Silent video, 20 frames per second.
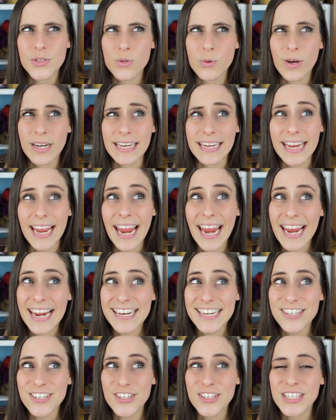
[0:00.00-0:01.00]
28
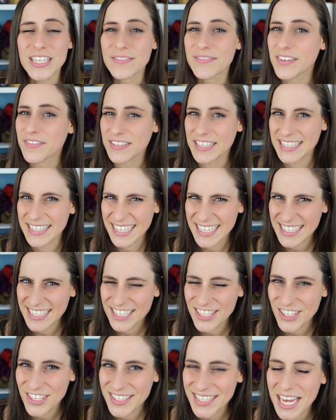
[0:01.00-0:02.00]
inches to 56
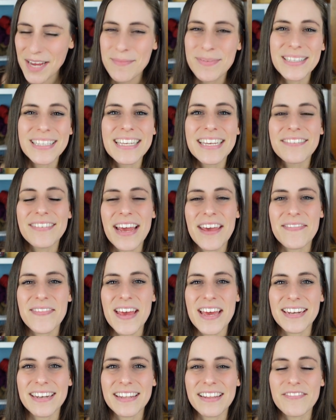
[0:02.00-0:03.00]
inches, I believe, and
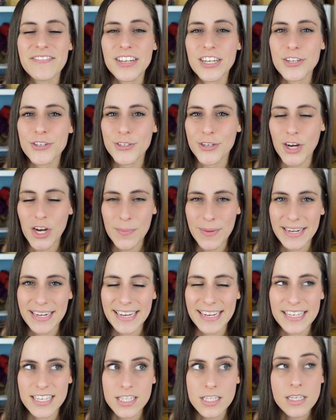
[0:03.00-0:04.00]
then the finished garment
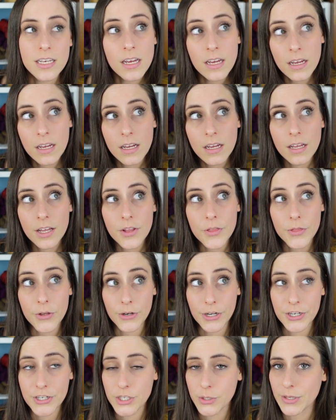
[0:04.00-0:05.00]
is
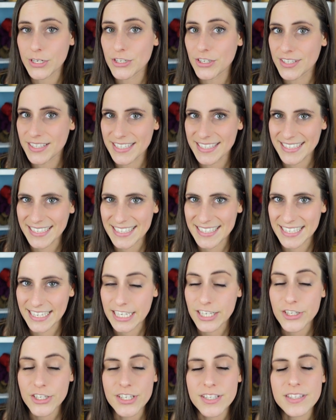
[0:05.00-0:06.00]
32 inches to 60
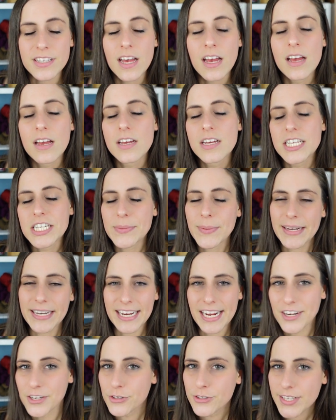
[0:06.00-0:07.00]
inches,
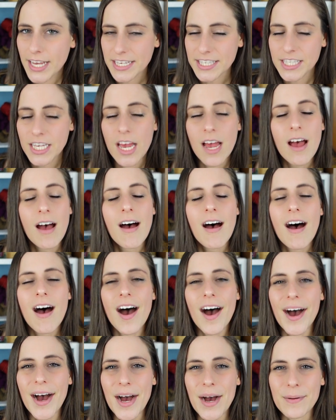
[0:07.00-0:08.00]
depending on your size.
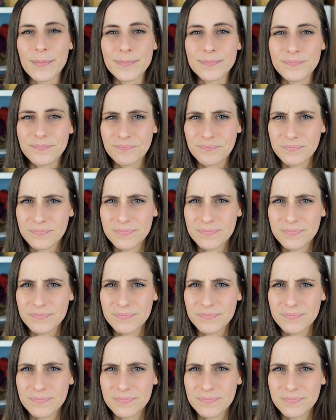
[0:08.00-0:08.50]
Um,